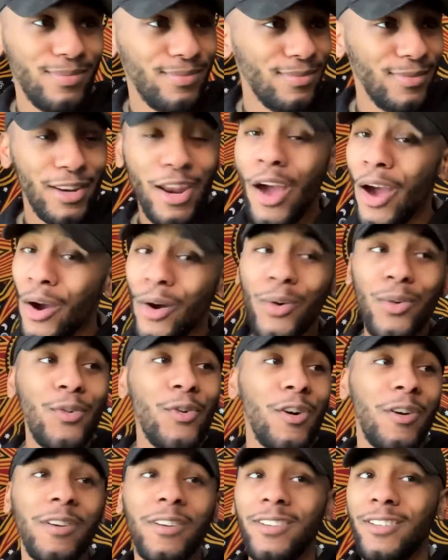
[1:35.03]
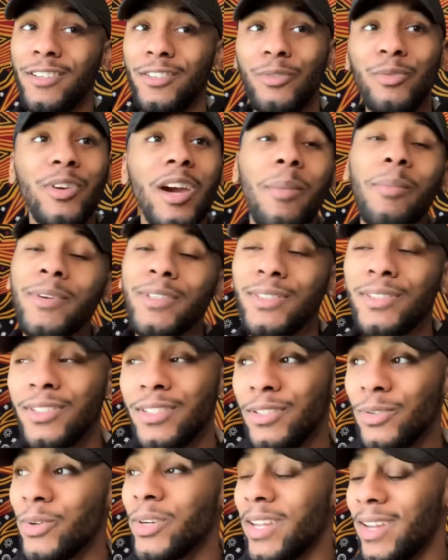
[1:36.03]
know or newcomers
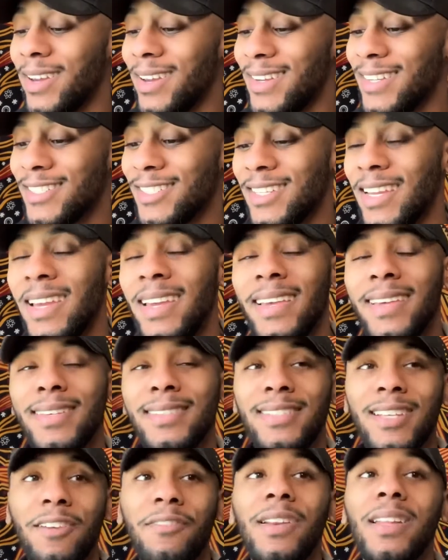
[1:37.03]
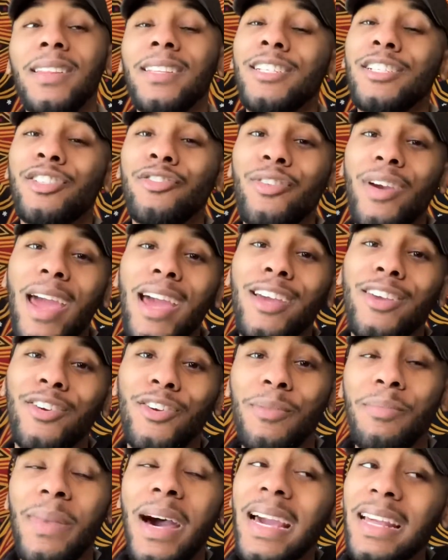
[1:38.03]
to DoorDash is definitely track
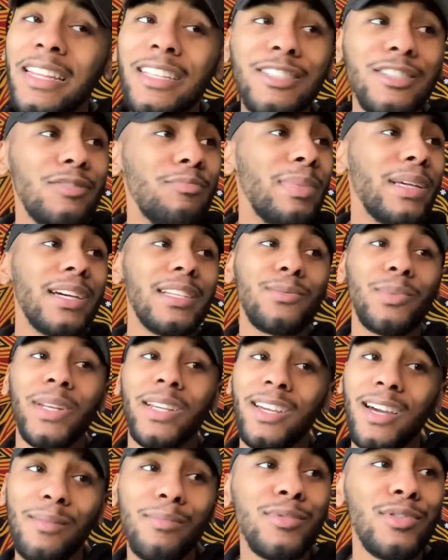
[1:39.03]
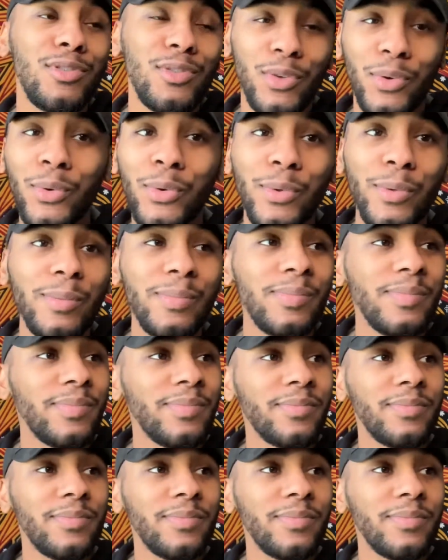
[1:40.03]
your mileage, because when it comes to,